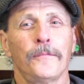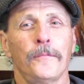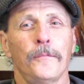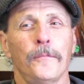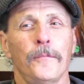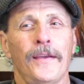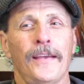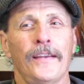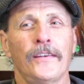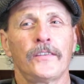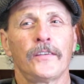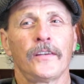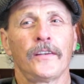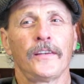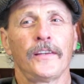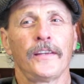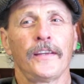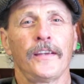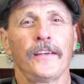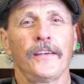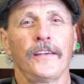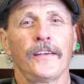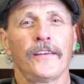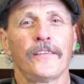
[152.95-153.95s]

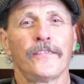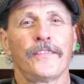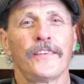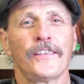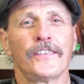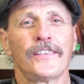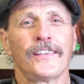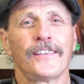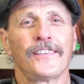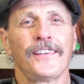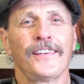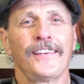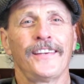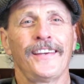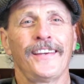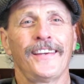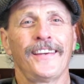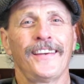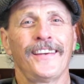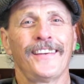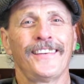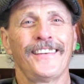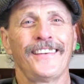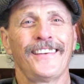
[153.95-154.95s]
mentally and physically
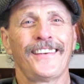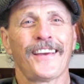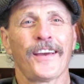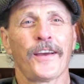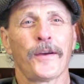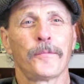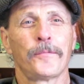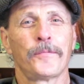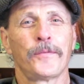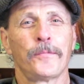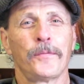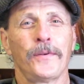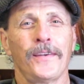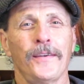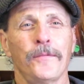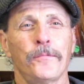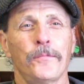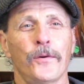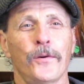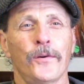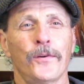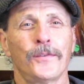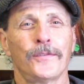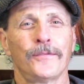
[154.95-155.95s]
handicapped
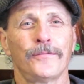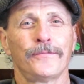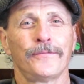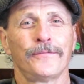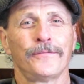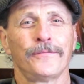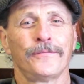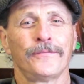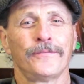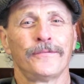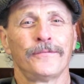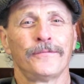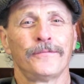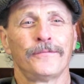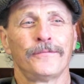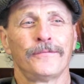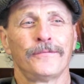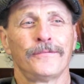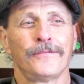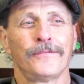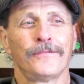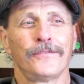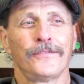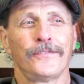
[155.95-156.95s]
people
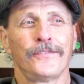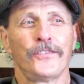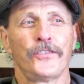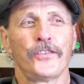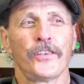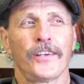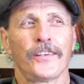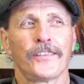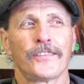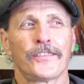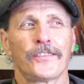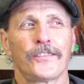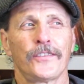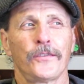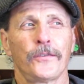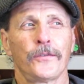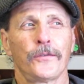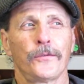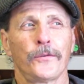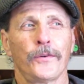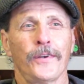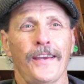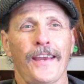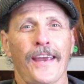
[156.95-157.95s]
just
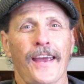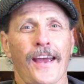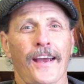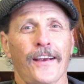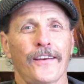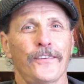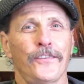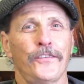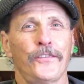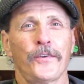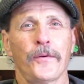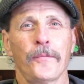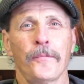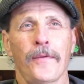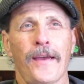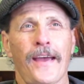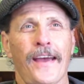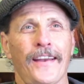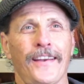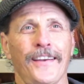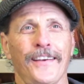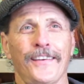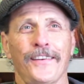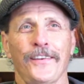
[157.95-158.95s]
react
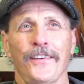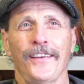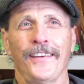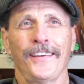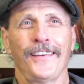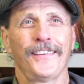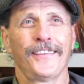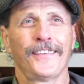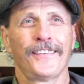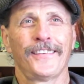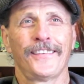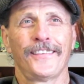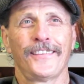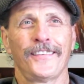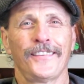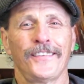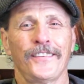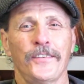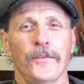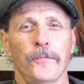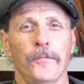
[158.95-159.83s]
dramatically to